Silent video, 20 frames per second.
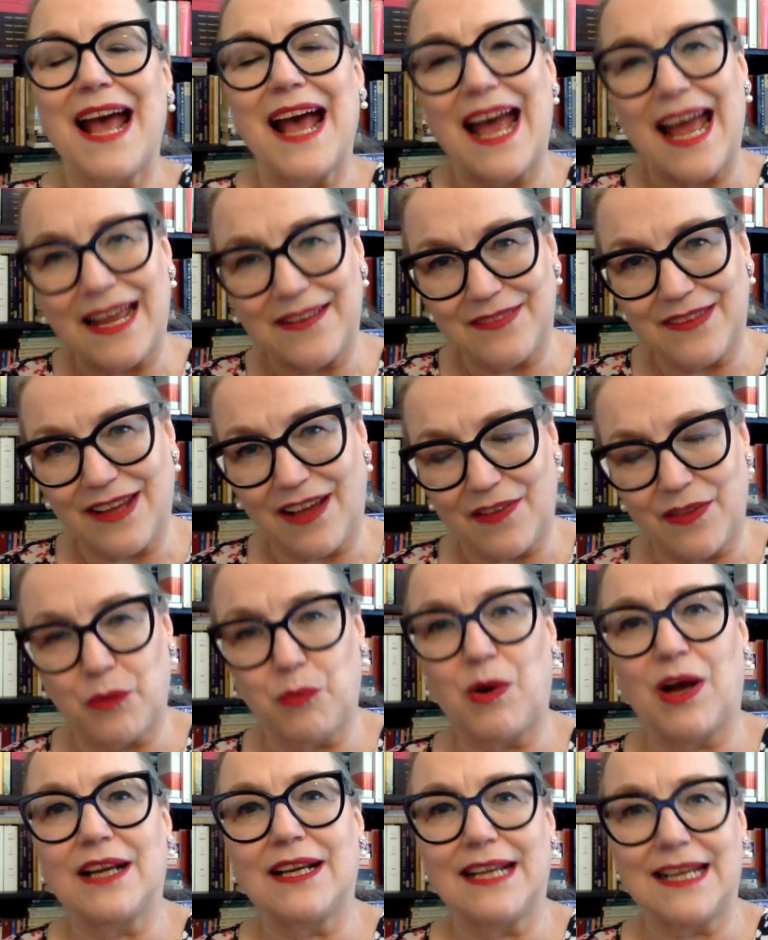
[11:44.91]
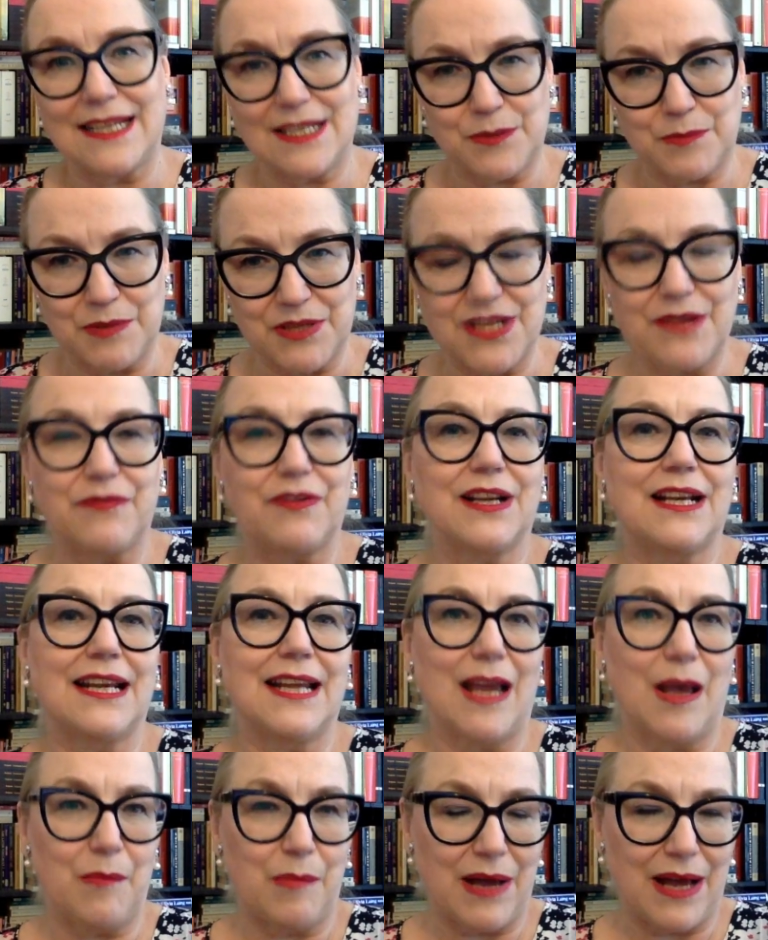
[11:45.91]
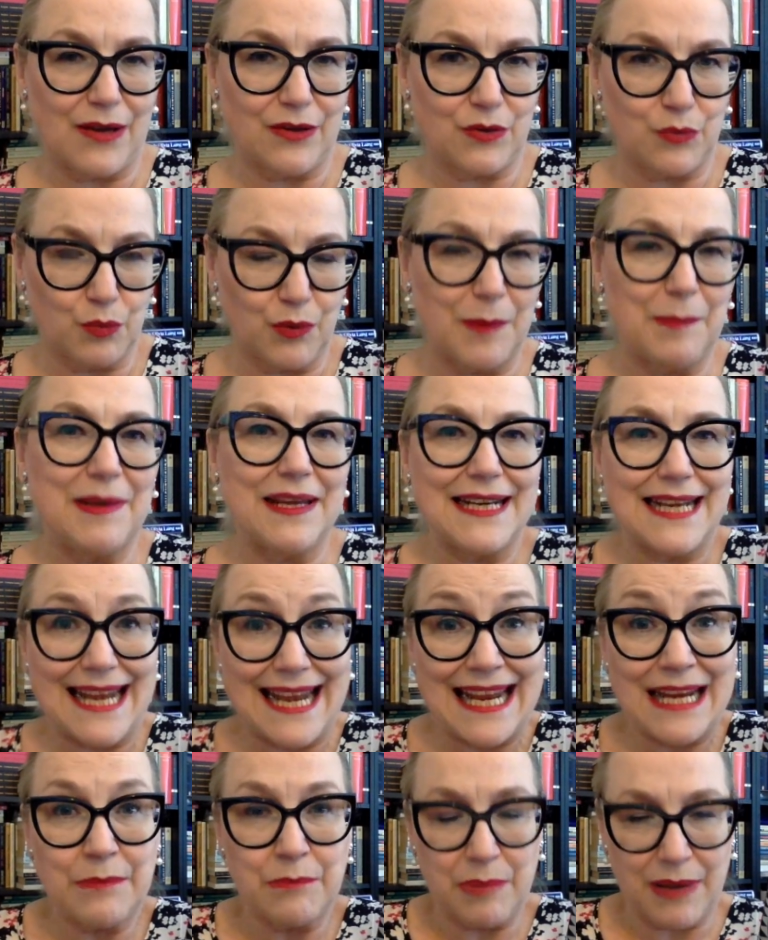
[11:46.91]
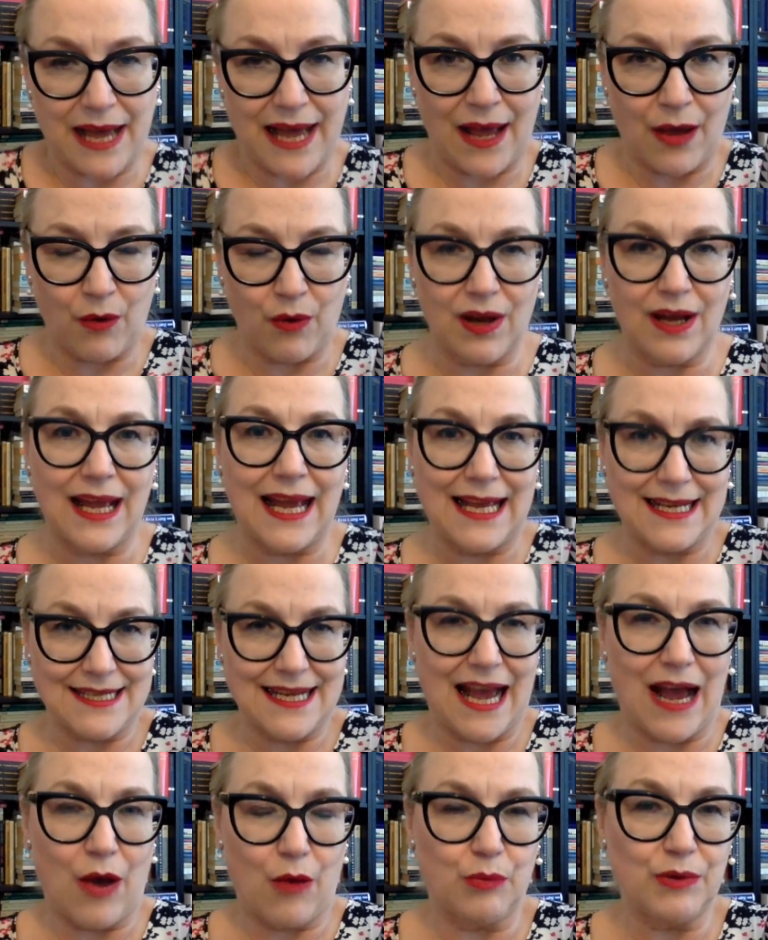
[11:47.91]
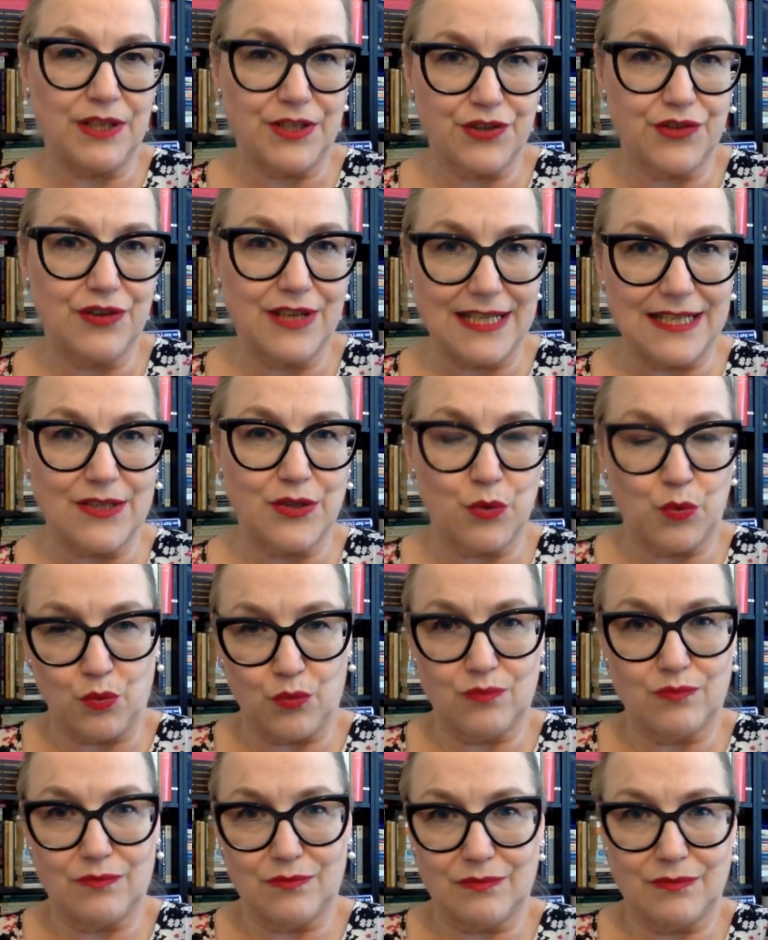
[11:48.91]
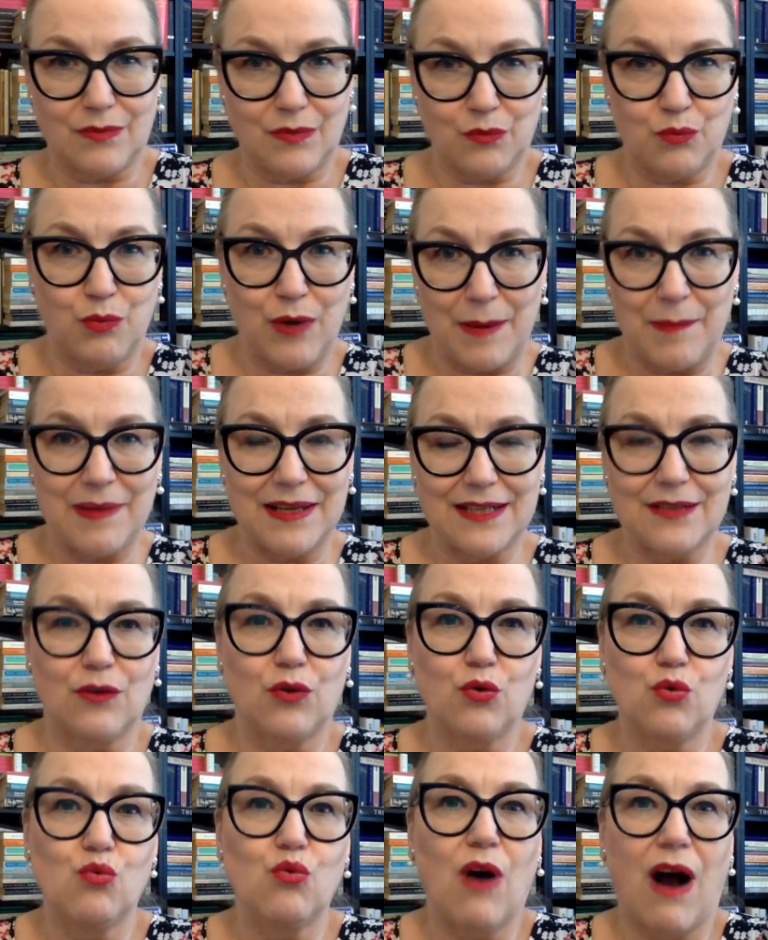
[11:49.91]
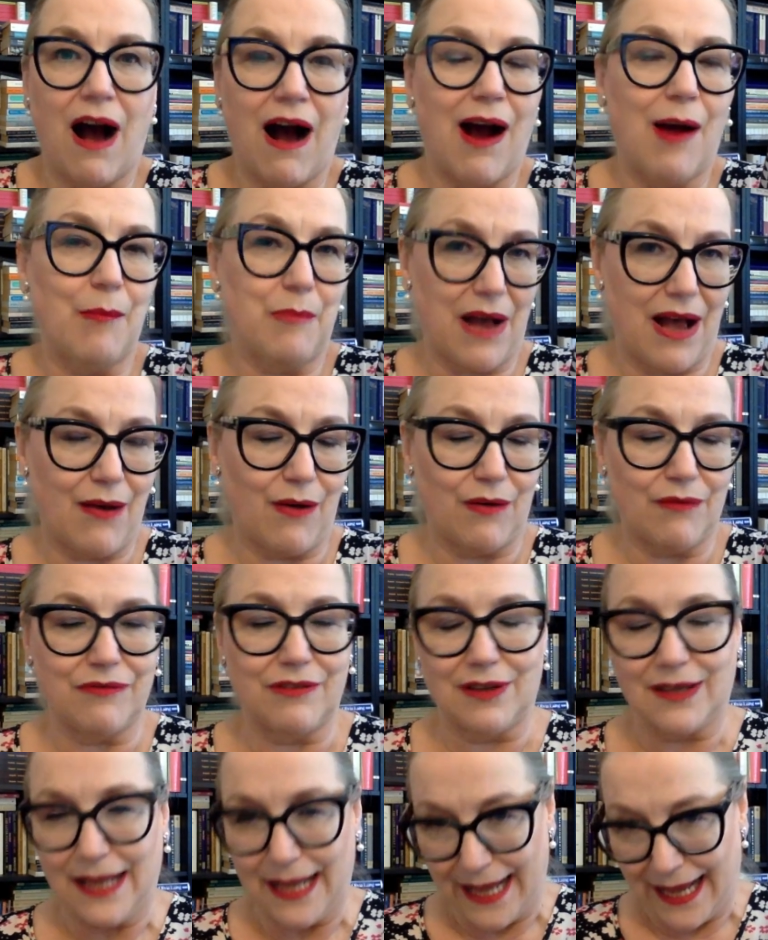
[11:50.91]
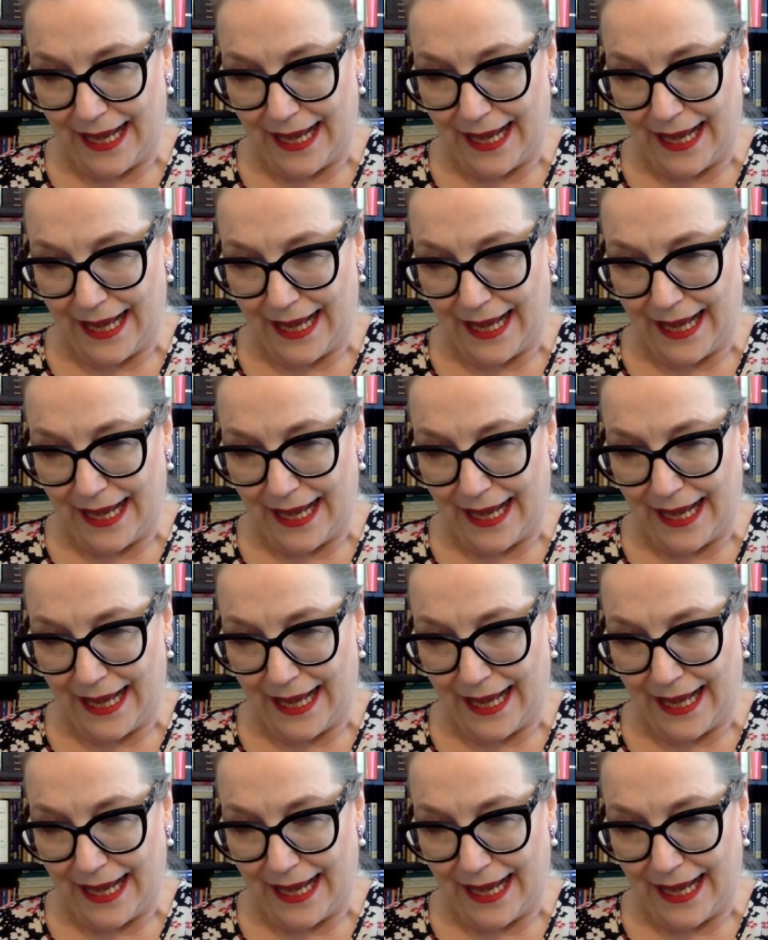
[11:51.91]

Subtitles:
And the other one is specifically about women in power and how we treat women who are powerful.